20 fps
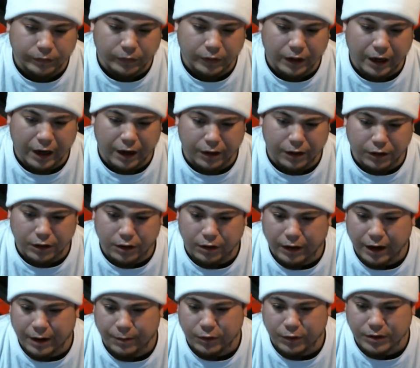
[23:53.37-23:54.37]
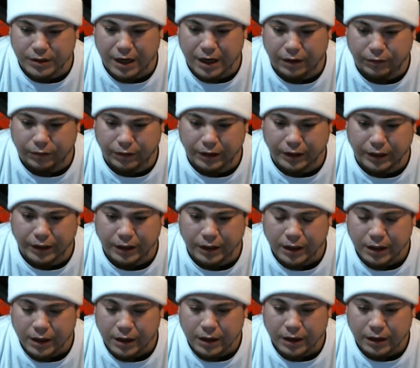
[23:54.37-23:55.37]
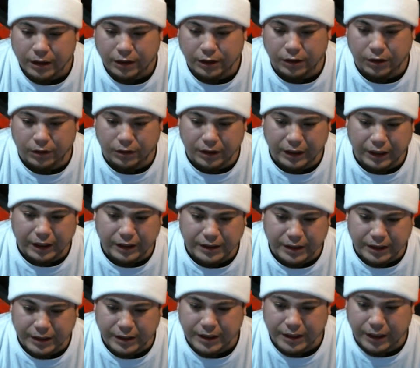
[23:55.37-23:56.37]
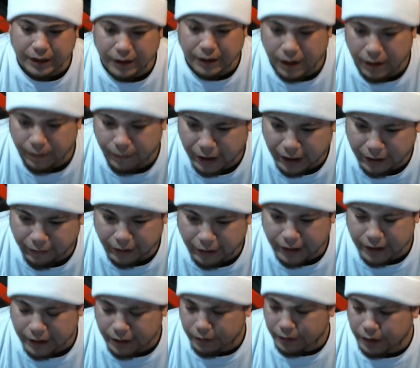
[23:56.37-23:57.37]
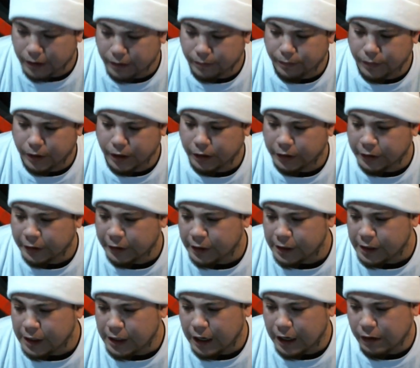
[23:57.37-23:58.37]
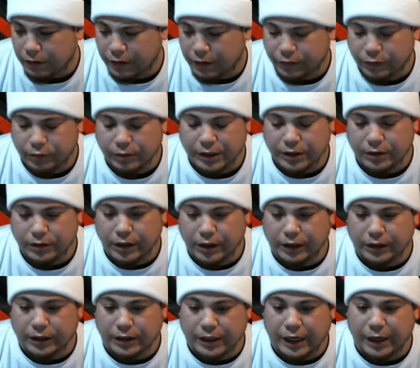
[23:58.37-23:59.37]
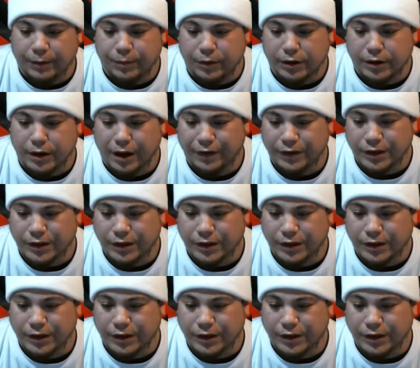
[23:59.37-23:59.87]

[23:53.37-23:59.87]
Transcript: ammo's not really, the easiest thing to come by right now. But however, we do like to keep our knives